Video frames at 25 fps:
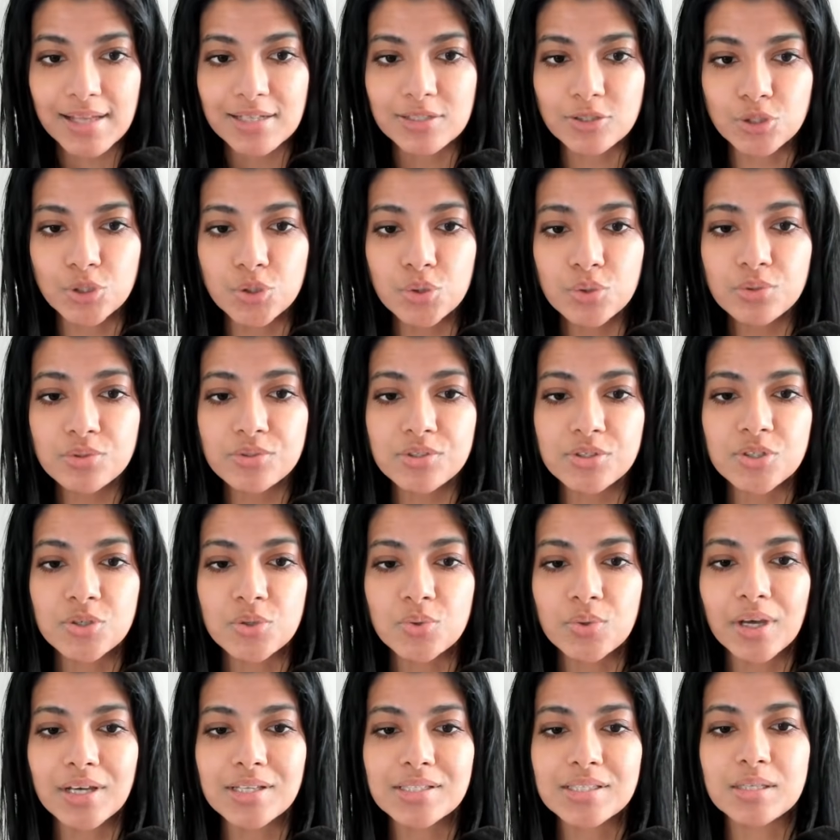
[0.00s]
due to
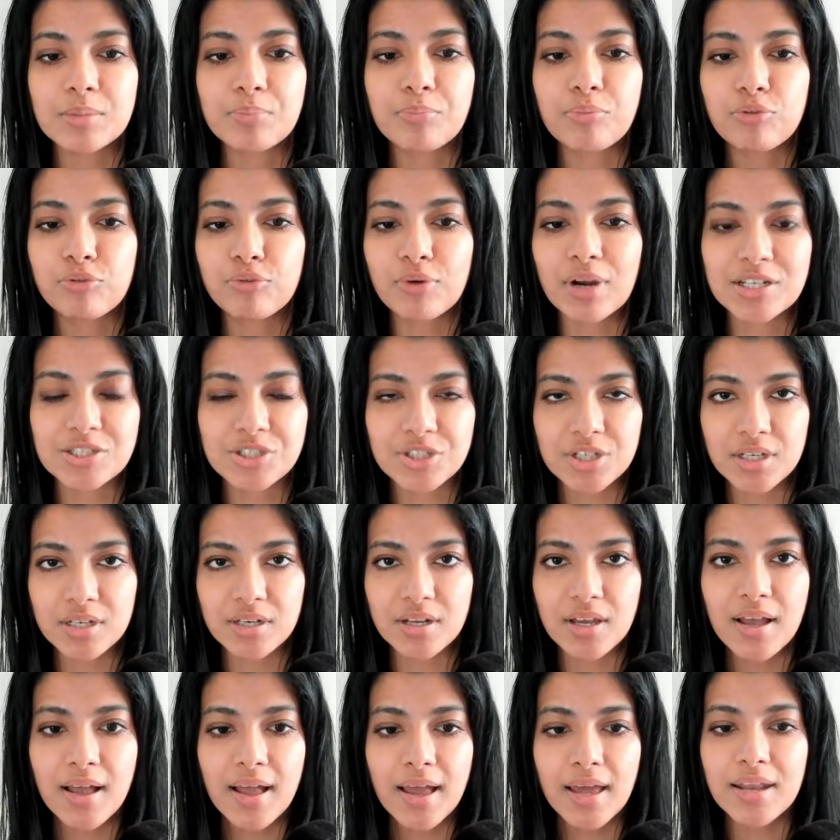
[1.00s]
the suppression,